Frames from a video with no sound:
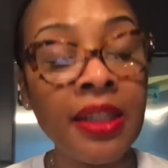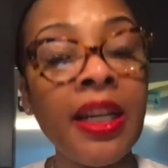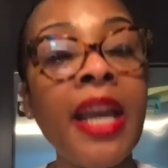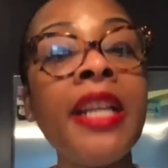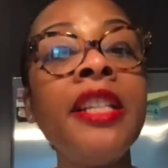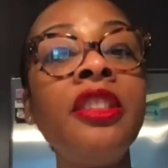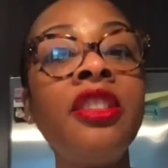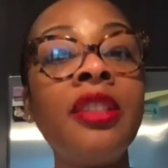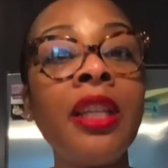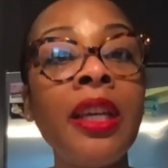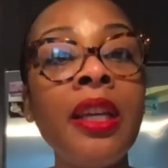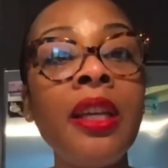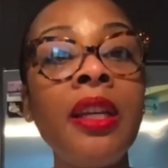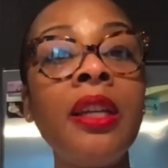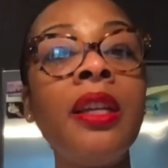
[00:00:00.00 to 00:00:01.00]
Lady
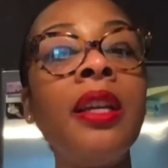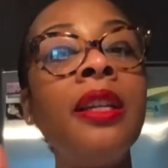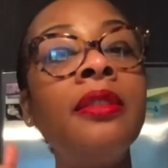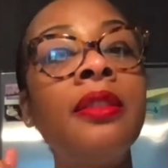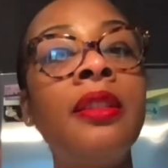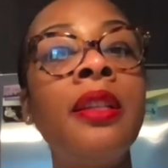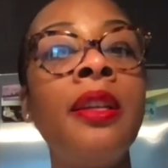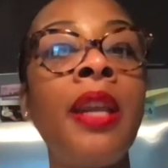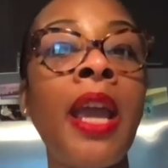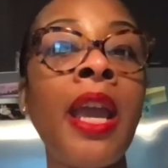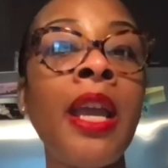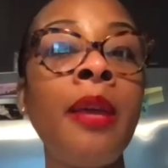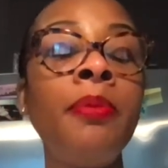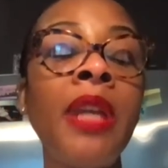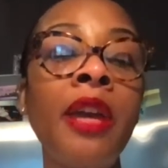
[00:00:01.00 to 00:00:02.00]
T is the
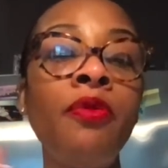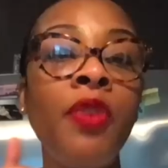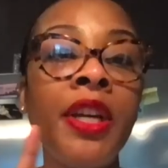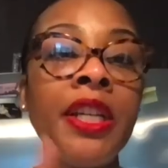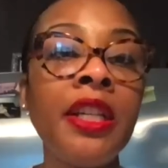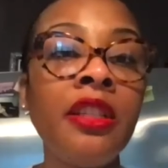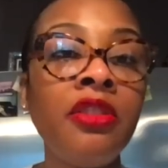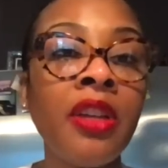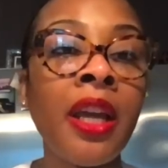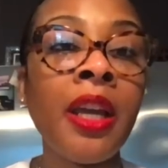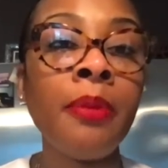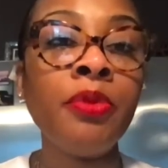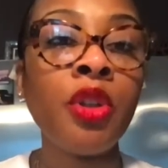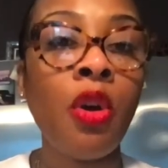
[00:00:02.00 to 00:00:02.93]
name that Rickety James